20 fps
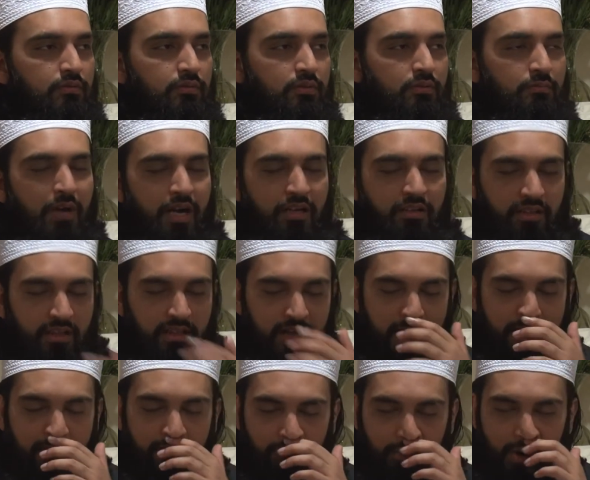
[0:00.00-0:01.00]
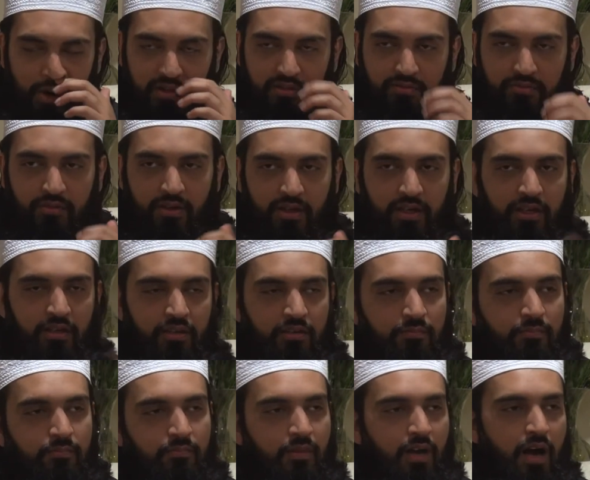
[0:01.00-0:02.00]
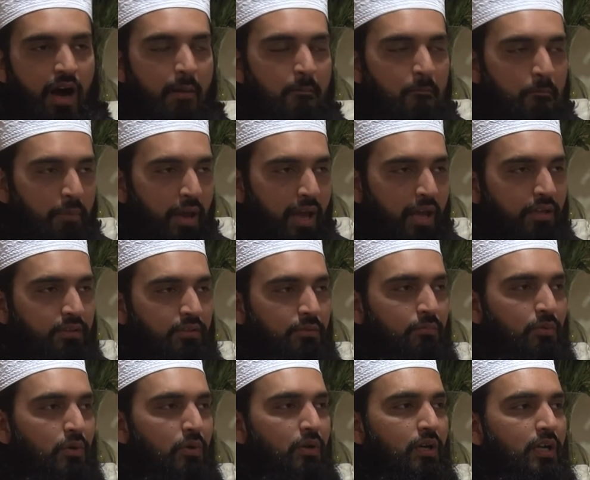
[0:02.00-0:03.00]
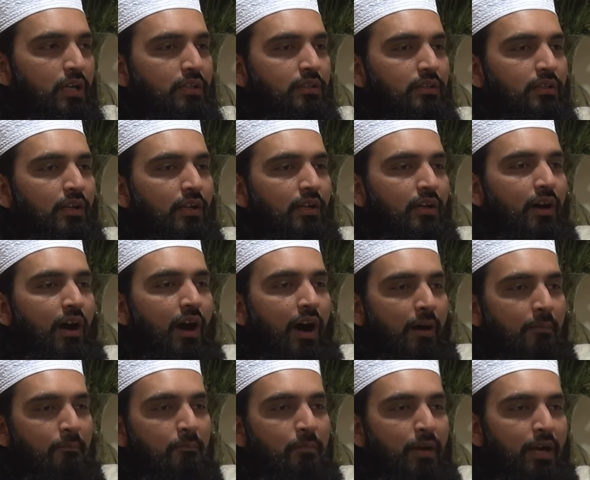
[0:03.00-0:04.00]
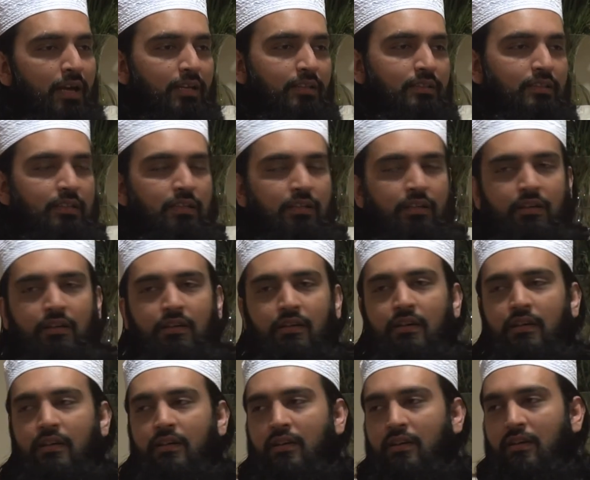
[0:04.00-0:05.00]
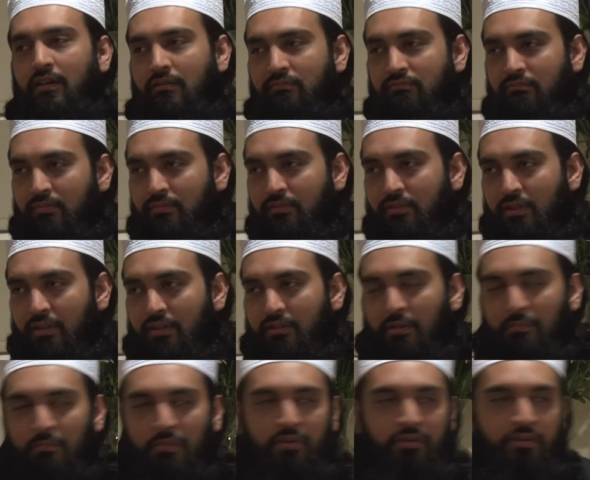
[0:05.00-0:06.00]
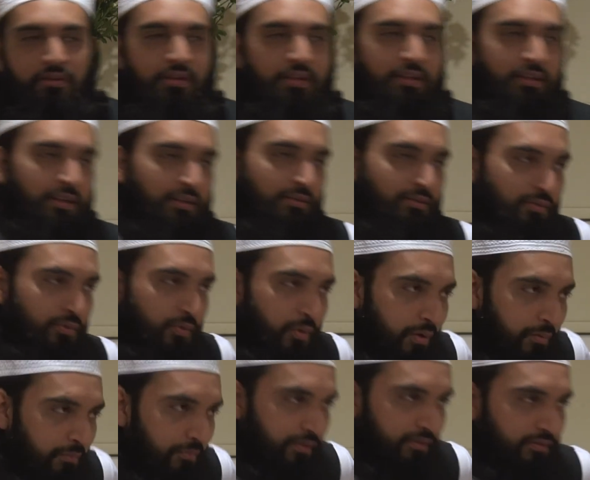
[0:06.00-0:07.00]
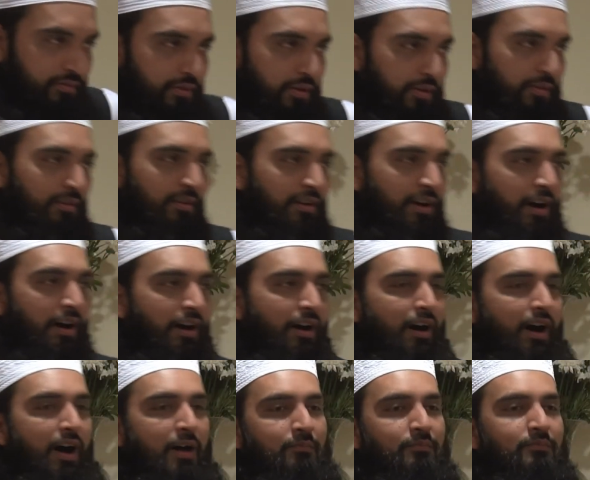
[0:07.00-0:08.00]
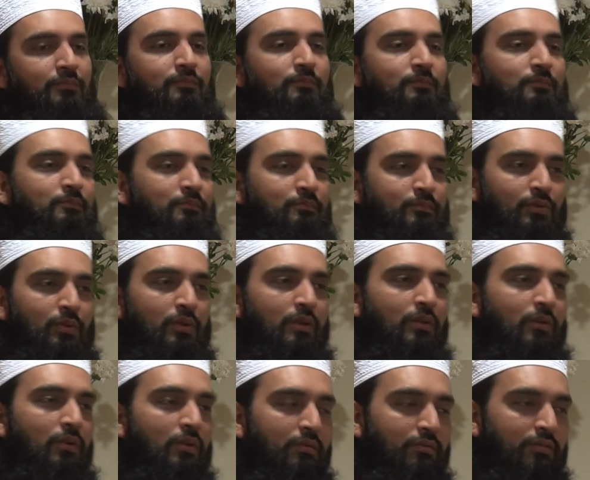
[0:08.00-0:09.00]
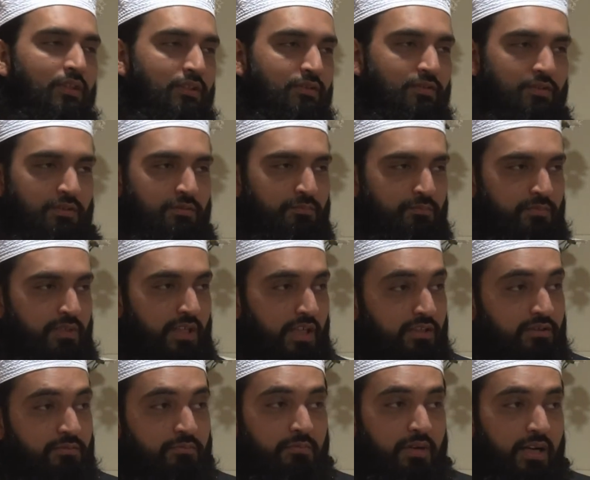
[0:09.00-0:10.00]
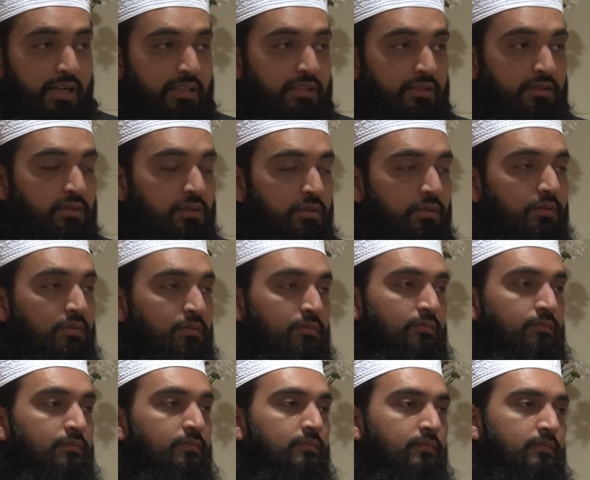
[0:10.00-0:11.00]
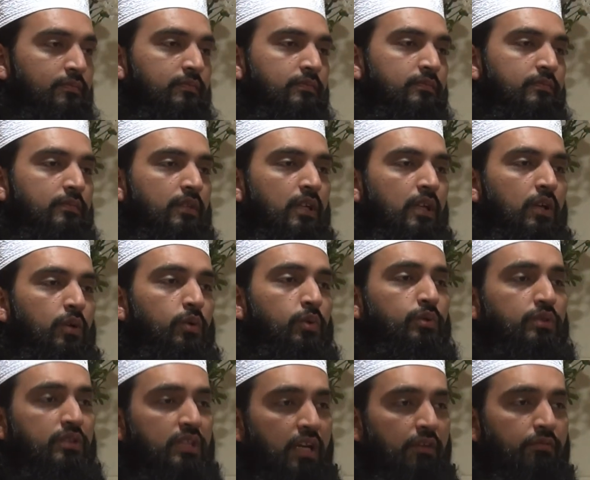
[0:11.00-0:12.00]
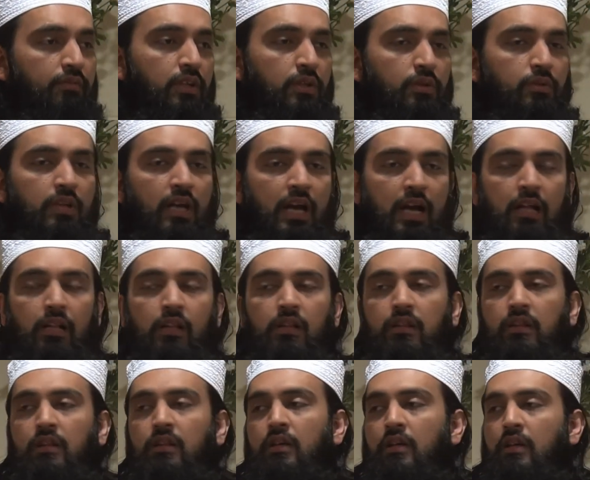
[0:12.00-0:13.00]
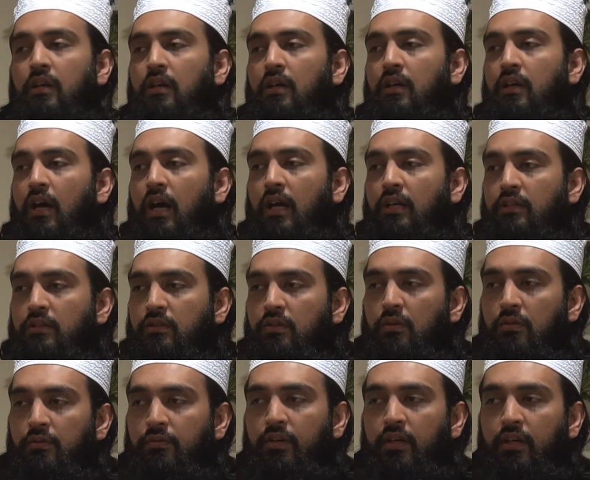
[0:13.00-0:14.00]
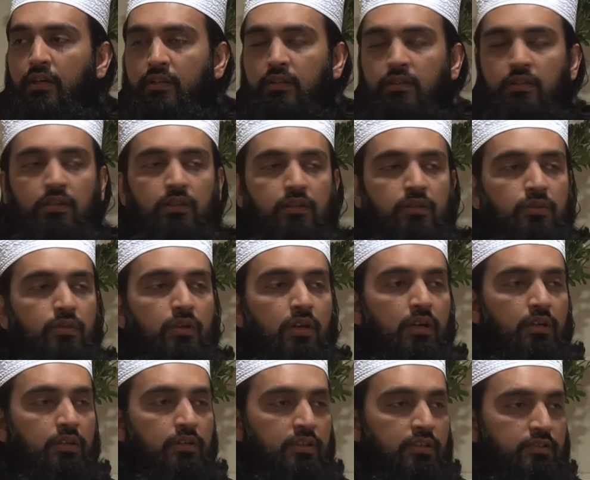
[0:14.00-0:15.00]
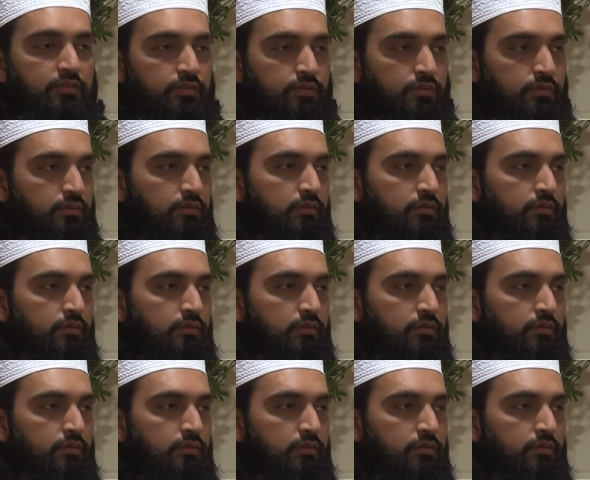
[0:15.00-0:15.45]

You might think I've worked for it. I'm paying the mortgage. I'm paying the, you know, the, the monthly installments on the car. I'm doing all of this. It's mine. No. Who's given you the health and the tawfiq to earn this?